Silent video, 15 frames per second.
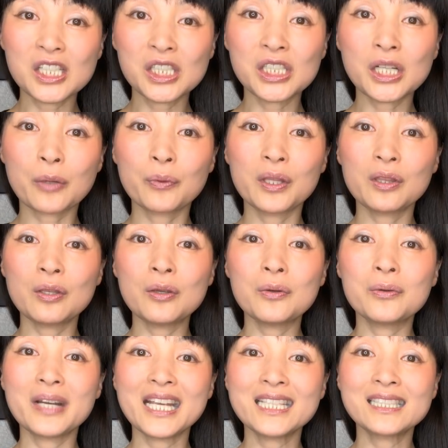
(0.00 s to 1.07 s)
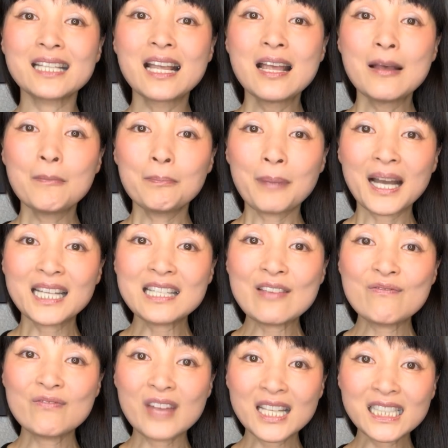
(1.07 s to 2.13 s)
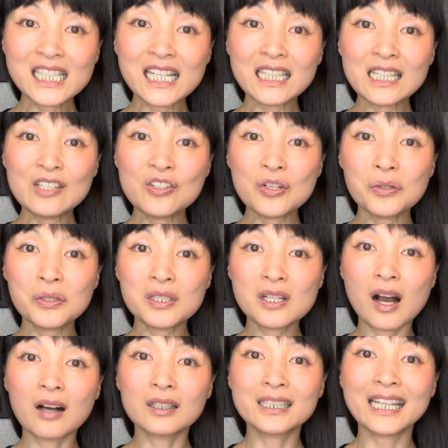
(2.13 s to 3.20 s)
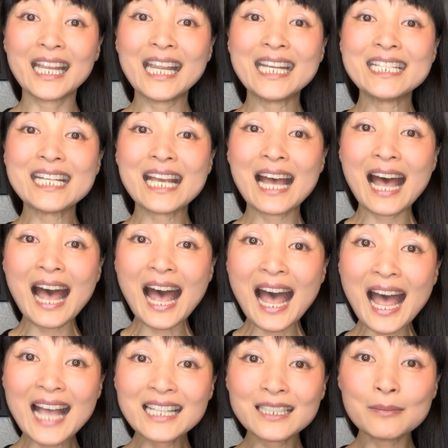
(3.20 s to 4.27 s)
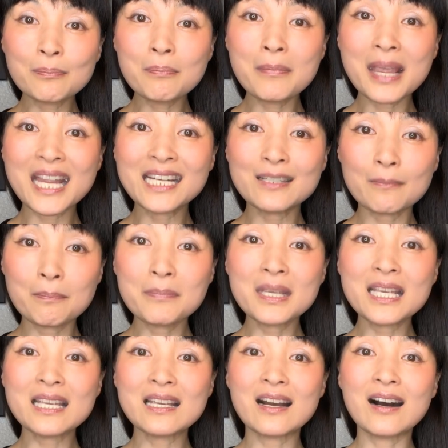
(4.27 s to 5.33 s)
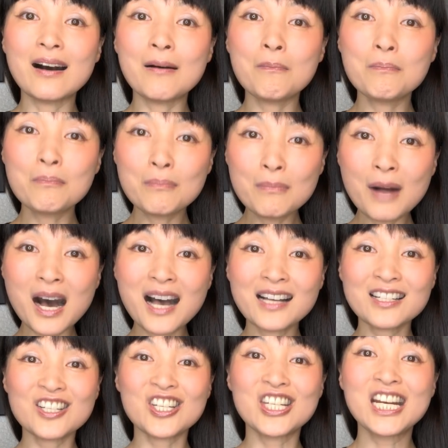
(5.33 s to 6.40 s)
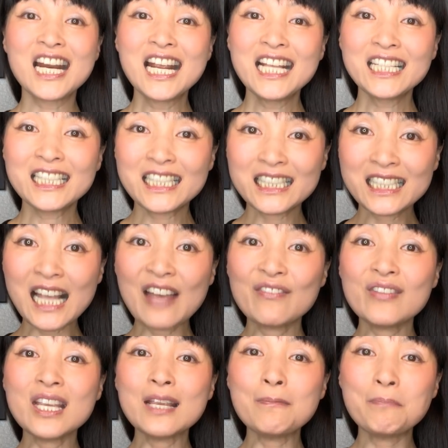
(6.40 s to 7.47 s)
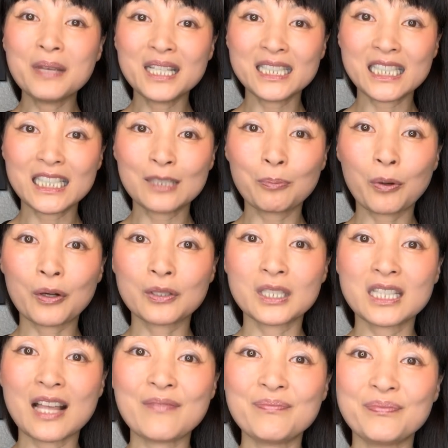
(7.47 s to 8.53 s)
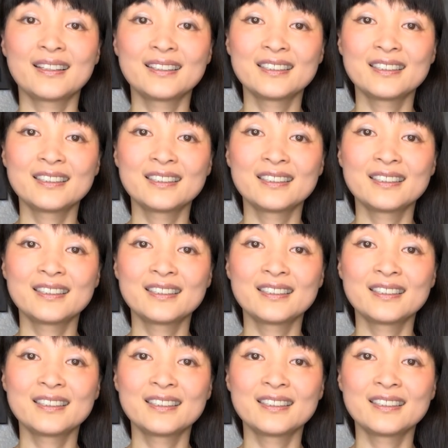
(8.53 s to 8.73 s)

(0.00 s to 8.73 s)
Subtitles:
to share with you is by investing into stock, it has made me a much savvy business person.